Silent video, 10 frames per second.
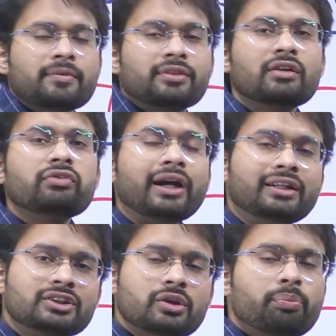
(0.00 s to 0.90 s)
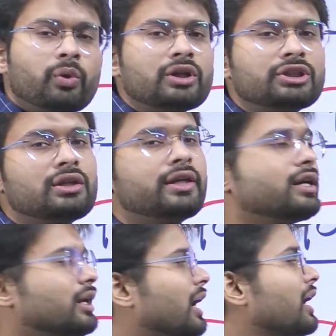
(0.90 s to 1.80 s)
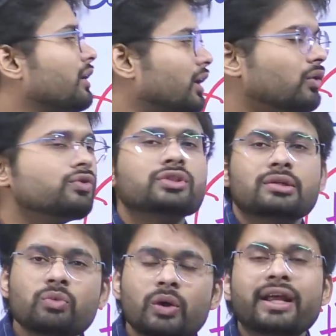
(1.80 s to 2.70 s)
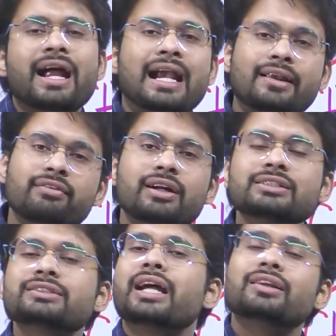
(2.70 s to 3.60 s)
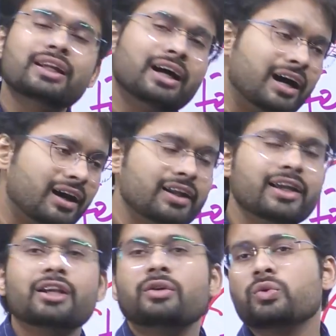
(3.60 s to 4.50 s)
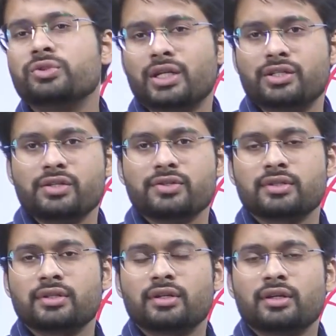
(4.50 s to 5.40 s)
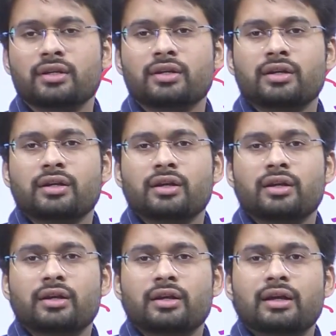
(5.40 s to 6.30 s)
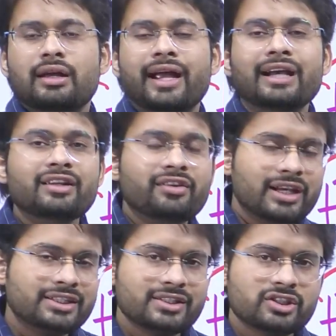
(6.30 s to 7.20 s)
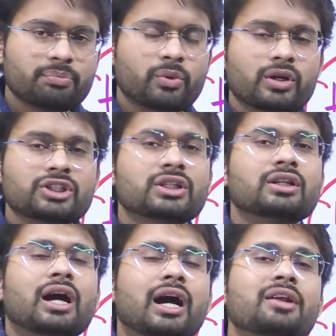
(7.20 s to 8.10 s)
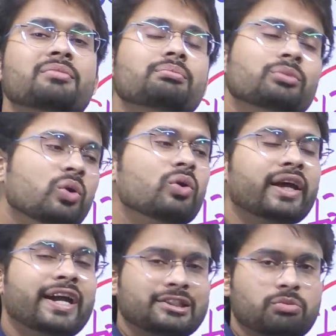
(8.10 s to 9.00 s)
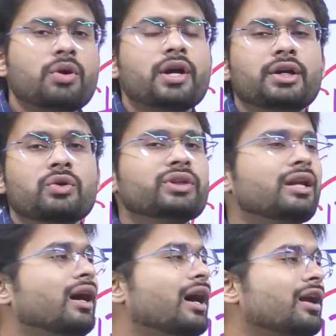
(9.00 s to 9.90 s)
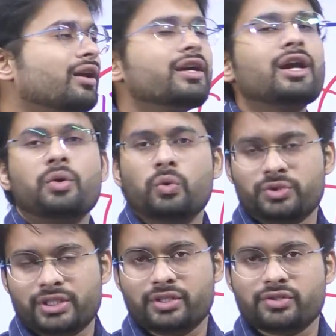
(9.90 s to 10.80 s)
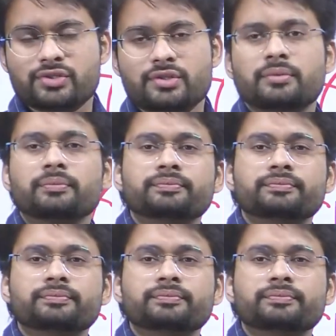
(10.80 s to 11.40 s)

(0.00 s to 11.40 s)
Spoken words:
The factors of production here are now somewhat advanced than the earlier two stages, and the relations of production are more exploitative than earlier two stages.